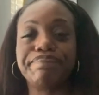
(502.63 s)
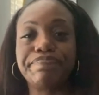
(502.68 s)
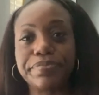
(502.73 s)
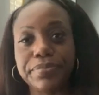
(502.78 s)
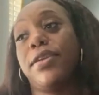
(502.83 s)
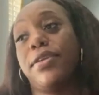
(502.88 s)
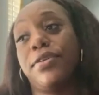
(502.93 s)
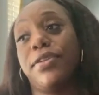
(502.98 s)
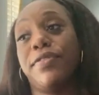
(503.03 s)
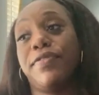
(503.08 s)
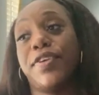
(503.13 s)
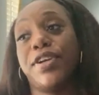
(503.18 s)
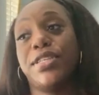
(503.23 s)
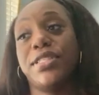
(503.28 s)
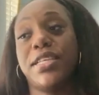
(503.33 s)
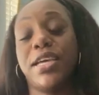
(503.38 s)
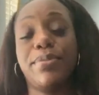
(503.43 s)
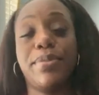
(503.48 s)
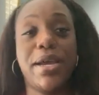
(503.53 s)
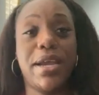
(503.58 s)
I know the
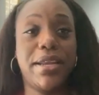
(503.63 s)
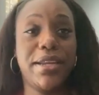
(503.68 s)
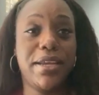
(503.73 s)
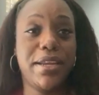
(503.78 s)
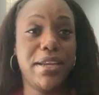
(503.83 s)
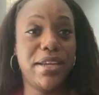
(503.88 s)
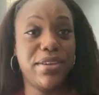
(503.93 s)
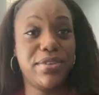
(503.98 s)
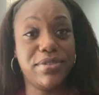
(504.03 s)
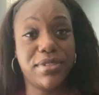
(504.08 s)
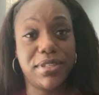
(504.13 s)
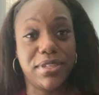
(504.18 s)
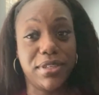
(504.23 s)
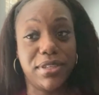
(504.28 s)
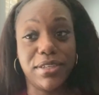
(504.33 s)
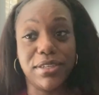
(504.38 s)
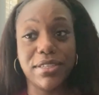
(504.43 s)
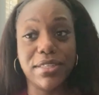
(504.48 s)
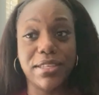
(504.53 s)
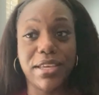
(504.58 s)
first time I did it, it was a
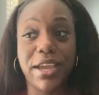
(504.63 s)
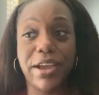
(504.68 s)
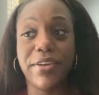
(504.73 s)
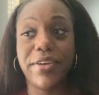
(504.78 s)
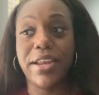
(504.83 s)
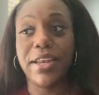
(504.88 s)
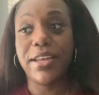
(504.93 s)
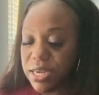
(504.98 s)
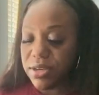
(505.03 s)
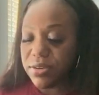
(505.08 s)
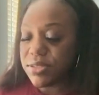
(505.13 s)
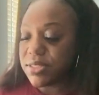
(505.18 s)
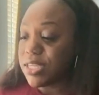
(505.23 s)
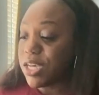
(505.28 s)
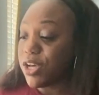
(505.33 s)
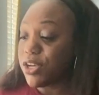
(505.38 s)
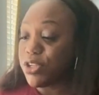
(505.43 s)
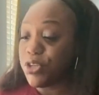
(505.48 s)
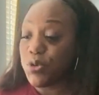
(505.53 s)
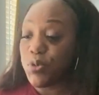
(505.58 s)
little scary. And it will
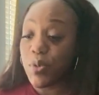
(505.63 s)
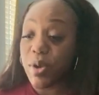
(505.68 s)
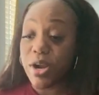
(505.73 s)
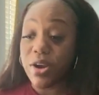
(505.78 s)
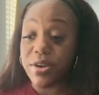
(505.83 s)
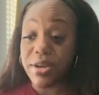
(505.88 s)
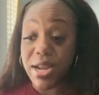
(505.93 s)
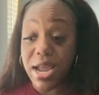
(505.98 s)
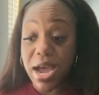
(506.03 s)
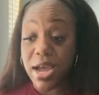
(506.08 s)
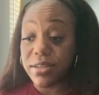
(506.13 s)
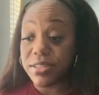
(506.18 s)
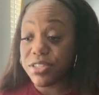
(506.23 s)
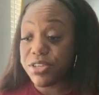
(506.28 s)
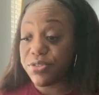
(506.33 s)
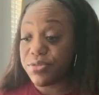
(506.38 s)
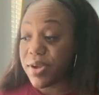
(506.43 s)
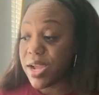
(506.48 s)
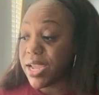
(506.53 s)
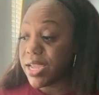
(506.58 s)
tell you where not
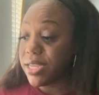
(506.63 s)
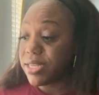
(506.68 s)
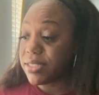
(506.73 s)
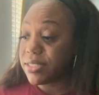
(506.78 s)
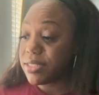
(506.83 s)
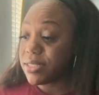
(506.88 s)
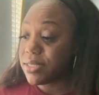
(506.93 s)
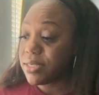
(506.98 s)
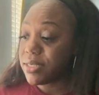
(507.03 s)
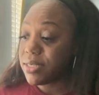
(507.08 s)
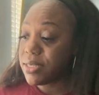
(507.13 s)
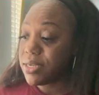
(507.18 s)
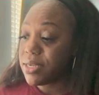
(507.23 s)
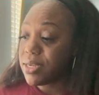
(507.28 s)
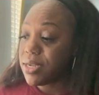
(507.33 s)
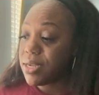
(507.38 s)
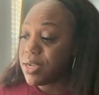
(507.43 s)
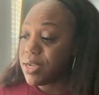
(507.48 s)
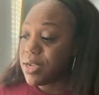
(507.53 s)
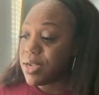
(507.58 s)
to write,
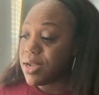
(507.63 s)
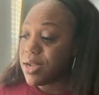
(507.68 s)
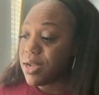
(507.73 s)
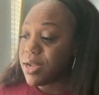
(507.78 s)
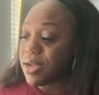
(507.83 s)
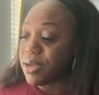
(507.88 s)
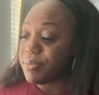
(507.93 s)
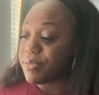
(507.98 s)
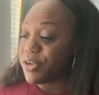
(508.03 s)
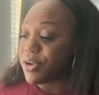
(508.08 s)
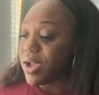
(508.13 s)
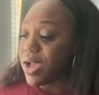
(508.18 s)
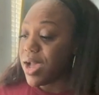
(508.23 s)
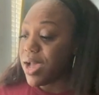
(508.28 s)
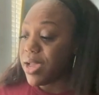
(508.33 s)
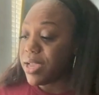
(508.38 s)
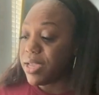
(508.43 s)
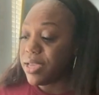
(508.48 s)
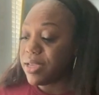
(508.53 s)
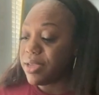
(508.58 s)
your
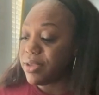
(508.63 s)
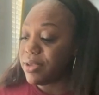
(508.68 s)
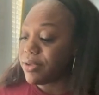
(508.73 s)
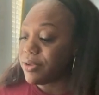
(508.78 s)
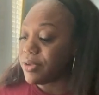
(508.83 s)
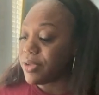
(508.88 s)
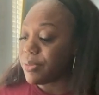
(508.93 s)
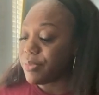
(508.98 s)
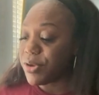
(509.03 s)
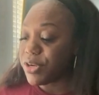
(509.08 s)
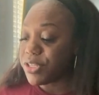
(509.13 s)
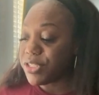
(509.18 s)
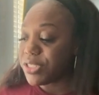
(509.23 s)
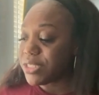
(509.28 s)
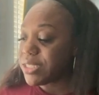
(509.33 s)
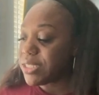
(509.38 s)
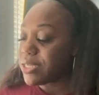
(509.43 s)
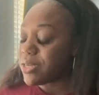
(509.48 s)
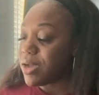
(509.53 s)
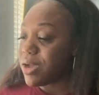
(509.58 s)
high
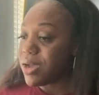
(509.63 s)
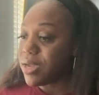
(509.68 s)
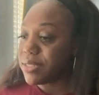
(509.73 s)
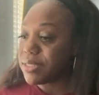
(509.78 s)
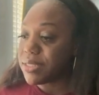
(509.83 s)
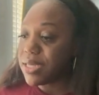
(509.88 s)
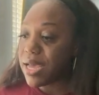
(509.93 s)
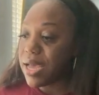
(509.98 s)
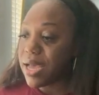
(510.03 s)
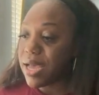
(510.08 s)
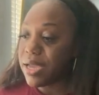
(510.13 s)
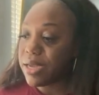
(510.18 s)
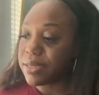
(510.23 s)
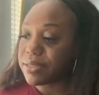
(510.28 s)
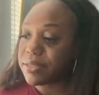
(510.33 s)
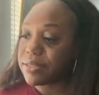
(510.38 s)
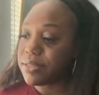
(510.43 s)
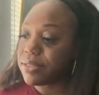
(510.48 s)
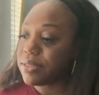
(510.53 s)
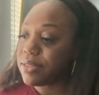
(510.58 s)
emergency
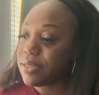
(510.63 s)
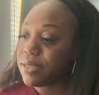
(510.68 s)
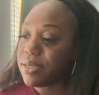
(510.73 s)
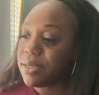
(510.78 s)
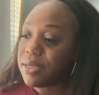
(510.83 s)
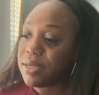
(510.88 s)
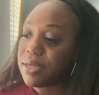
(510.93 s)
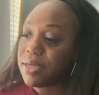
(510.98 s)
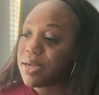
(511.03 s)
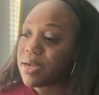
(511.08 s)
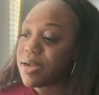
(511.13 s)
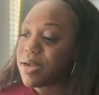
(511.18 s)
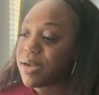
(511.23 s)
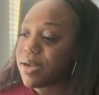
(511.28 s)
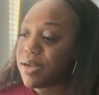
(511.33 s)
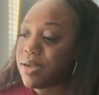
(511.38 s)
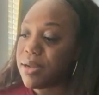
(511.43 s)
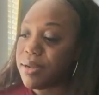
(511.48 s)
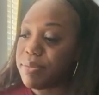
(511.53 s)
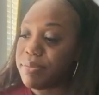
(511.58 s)
contact,
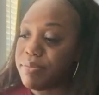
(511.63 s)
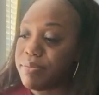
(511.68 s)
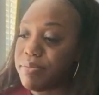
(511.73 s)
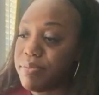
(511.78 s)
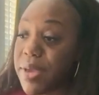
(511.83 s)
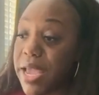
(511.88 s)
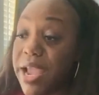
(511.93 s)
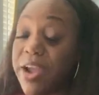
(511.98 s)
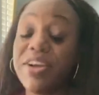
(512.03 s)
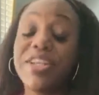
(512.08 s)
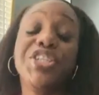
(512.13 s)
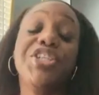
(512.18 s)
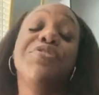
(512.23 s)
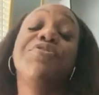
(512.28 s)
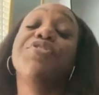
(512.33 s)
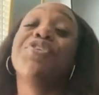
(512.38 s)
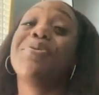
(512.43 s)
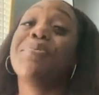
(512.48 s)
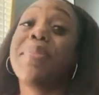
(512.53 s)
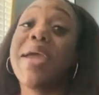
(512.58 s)
marriage.
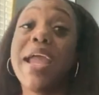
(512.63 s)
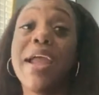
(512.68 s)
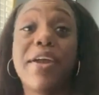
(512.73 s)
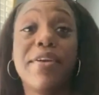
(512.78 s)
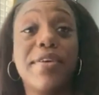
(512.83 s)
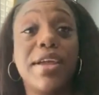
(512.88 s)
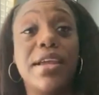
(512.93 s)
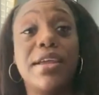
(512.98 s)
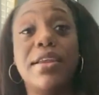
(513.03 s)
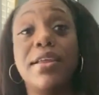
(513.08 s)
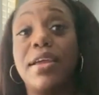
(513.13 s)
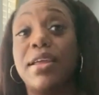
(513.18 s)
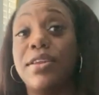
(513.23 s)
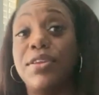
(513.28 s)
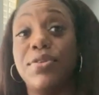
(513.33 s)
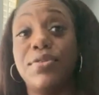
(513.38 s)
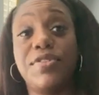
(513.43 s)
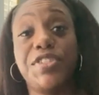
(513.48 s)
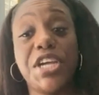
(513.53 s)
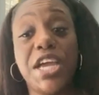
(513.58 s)
If you're married and
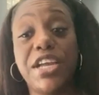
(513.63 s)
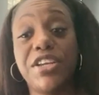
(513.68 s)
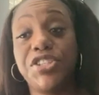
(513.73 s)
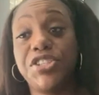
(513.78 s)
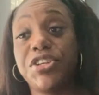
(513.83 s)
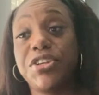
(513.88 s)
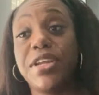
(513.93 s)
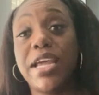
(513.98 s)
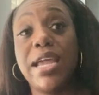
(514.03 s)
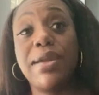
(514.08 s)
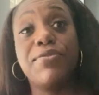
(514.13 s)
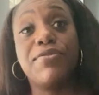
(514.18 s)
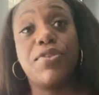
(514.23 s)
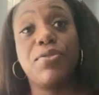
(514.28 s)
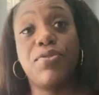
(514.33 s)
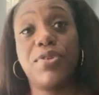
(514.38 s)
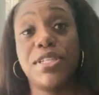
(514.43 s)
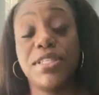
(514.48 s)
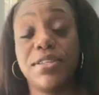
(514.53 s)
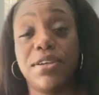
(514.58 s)
you've changed your name
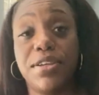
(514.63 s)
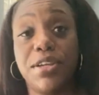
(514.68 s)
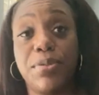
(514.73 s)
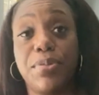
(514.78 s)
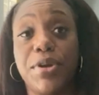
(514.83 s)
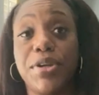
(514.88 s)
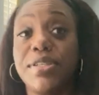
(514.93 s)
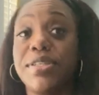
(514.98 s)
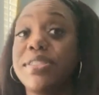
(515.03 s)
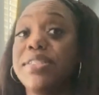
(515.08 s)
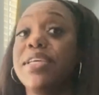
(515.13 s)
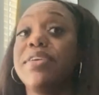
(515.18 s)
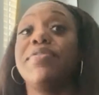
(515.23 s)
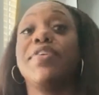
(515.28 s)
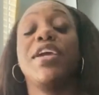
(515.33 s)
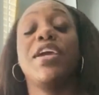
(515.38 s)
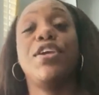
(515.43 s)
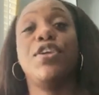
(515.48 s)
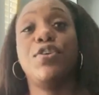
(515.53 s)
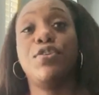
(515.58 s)
from what's on your birth
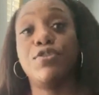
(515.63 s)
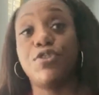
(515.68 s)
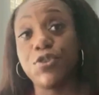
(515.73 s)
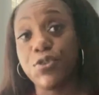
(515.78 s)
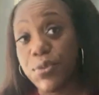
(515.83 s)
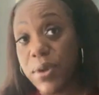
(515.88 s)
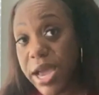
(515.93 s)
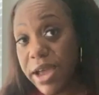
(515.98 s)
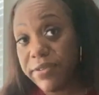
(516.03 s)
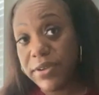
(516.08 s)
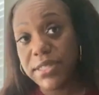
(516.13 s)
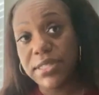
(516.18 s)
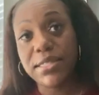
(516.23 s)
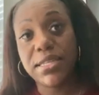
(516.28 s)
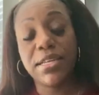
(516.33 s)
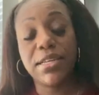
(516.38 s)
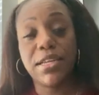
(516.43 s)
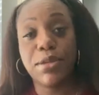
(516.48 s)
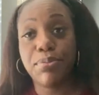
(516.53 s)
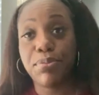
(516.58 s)
certificate, you do have to
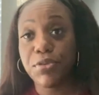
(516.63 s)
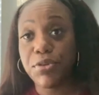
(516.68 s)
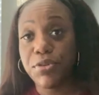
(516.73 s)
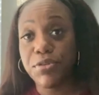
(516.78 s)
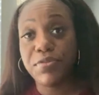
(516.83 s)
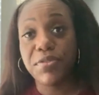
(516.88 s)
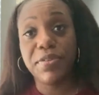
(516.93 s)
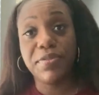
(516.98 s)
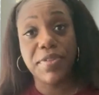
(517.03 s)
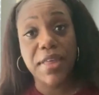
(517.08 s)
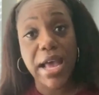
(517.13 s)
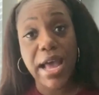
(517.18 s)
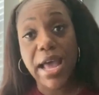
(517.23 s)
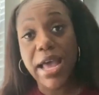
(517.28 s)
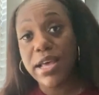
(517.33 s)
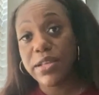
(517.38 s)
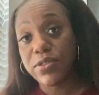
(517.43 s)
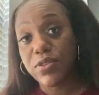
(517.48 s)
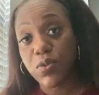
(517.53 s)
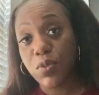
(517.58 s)
send in proof of that
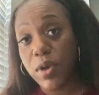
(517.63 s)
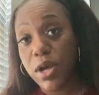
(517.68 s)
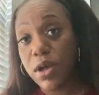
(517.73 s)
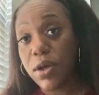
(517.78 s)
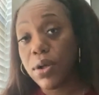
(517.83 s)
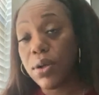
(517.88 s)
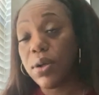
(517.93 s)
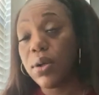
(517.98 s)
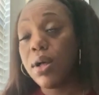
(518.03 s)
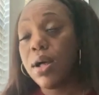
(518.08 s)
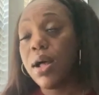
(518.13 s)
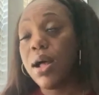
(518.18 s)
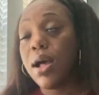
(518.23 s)
as well,